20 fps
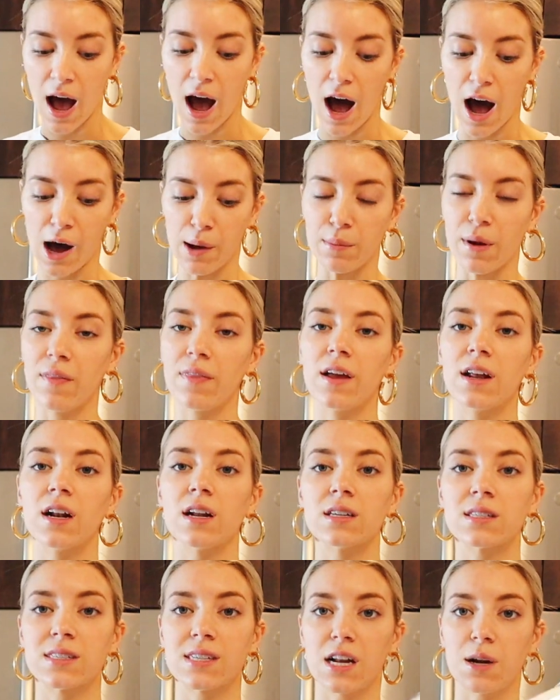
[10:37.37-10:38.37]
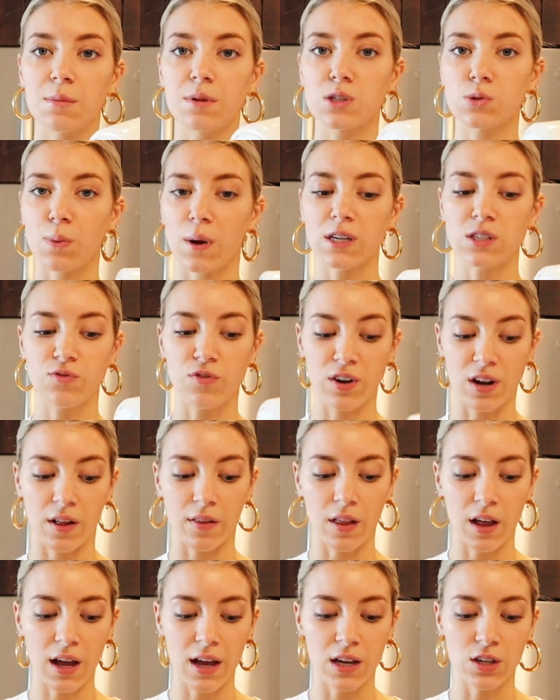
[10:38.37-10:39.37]
Um, and then Cinnamon Spice
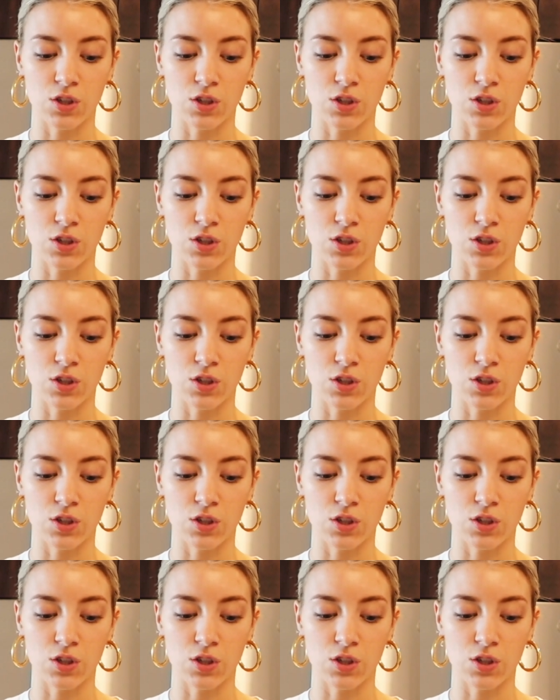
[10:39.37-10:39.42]
Vanilla